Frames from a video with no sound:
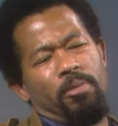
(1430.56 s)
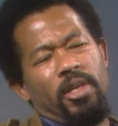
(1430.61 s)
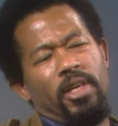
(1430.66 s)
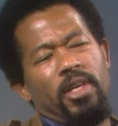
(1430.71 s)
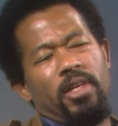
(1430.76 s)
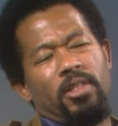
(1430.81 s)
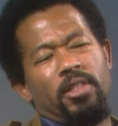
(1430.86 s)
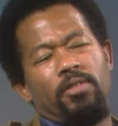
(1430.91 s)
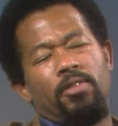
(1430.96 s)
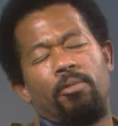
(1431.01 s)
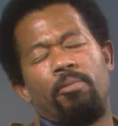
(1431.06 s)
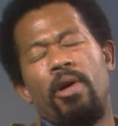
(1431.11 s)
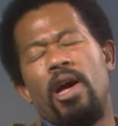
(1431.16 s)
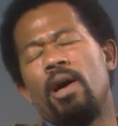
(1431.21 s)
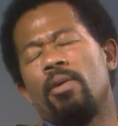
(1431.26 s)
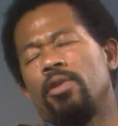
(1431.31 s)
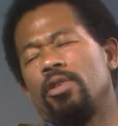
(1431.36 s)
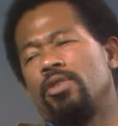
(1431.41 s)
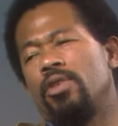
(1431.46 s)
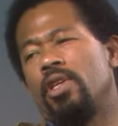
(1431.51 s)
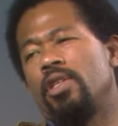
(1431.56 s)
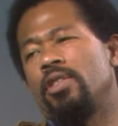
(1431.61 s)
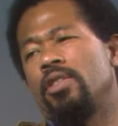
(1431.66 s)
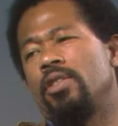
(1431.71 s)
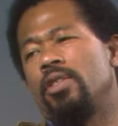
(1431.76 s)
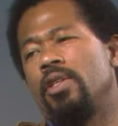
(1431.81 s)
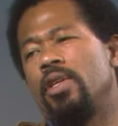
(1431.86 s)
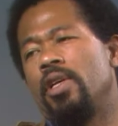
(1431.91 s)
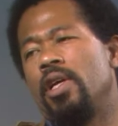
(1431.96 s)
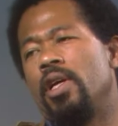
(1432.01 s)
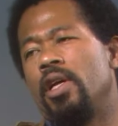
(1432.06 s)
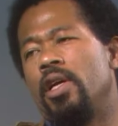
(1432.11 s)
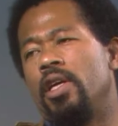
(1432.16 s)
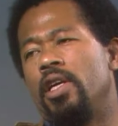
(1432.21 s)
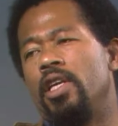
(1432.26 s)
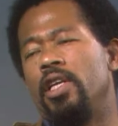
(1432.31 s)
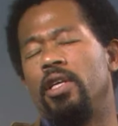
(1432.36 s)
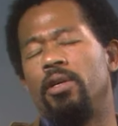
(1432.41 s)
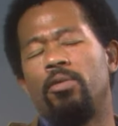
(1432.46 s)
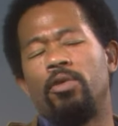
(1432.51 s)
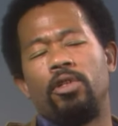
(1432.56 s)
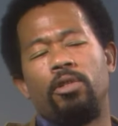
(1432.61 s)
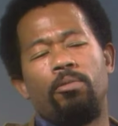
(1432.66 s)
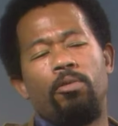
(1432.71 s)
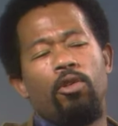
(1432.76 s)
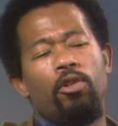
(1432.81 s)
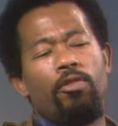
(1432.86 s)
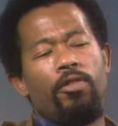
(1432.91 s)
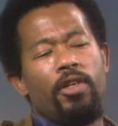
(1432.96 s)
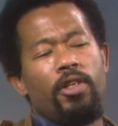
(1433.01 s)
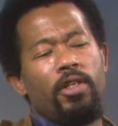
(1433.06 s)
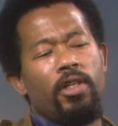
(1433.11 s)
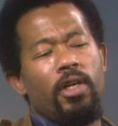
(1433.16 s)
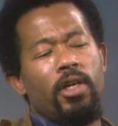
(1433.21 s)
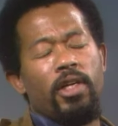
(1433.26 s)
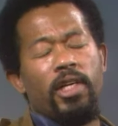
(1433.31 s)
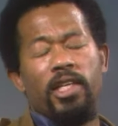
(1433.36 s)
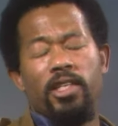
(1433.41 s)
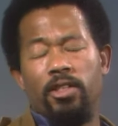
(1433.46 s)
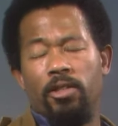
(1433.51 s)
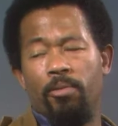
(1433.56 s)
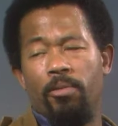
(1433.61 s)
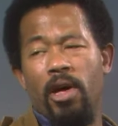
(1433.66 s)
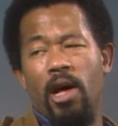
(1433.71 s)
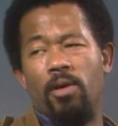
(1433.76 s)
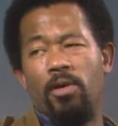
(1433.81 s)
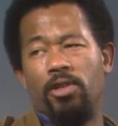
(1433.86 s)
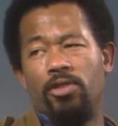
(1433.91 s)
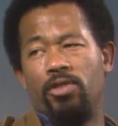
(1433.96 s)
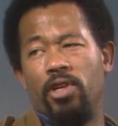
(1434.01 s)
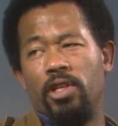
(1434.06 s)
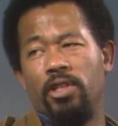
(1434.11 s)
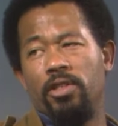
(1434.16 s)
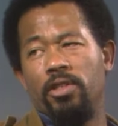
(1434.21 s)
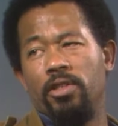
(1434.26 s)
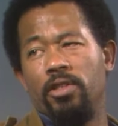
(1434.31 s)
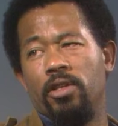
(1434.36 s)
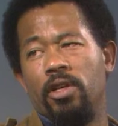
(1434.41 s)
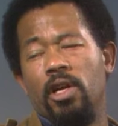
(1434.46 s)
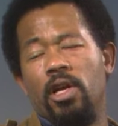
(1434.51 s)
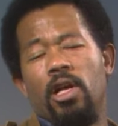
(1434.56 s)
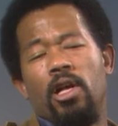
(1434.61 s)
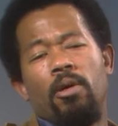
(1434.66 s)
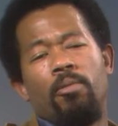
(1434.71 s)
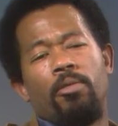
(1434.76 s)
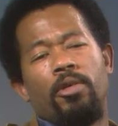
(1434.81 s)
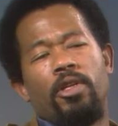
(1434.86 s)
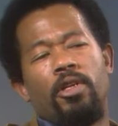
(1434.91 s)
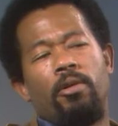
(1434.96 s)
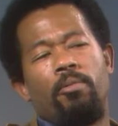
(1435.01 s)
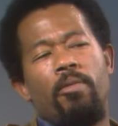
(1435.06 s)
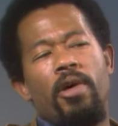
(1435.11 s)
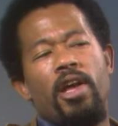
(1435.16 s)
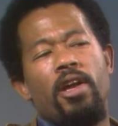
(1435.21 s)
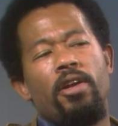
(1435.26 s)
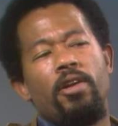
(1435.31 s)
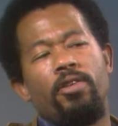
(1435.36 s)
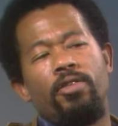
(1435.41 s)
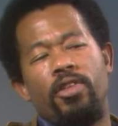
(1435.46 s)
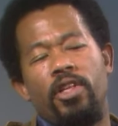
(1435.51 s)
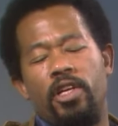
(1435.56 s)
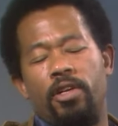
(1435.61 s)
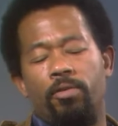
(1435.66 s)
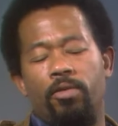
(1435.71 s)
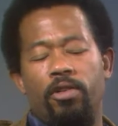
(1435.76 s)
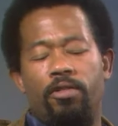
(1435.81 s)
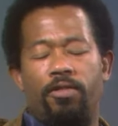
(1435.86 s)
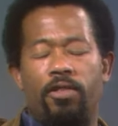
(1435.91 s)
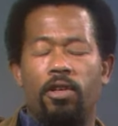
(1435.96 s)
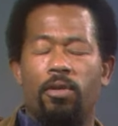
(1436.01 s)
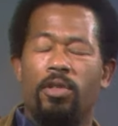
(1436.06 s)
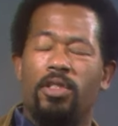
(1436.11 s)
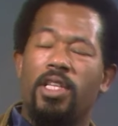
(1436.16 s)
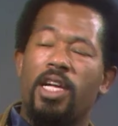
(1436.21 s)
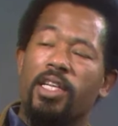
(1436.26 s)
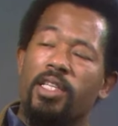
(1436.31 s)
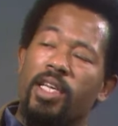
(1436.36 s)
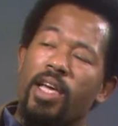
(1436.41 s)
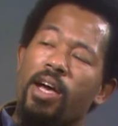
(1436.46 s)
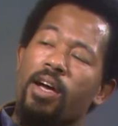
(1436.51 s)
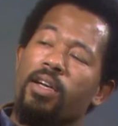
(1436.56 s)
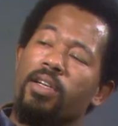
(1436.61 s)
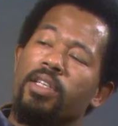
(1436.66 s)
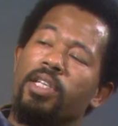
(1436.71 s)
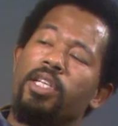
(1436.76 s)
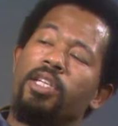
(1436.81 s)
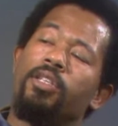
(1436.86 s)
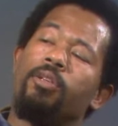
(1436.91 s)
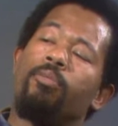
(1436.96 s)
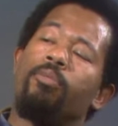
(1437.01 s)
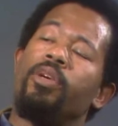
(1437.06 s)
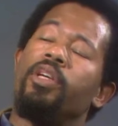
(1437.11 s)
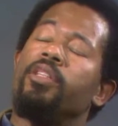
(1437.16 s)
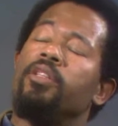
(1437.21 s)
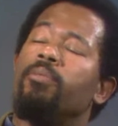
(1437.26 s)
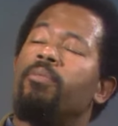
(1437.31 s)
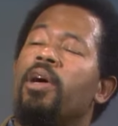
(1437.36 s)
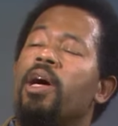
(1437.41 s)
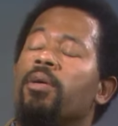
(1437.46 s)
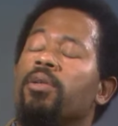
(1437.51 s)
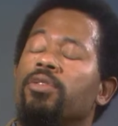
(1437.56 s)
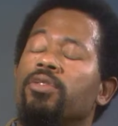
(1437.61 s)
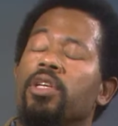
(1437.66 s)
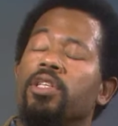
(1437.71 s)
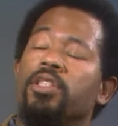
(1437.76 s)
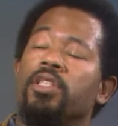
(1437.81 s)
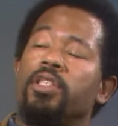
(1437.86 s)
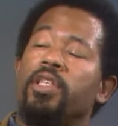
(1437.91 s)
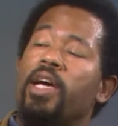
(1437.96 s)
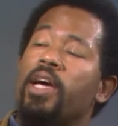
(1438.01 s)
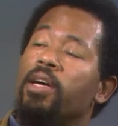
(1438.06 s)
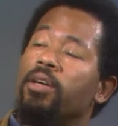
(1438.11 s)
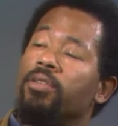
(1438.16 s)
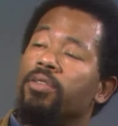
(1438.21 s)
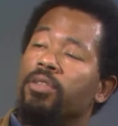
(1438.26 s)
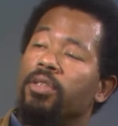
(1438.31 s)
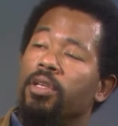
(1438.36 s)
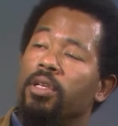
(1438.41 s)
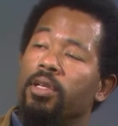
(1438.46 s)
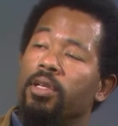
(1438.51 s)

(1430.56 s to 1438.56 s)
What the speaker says: pigs of the power structure. He was moving against the power structure in a manner that we feel was not calculated to bring the power structure down.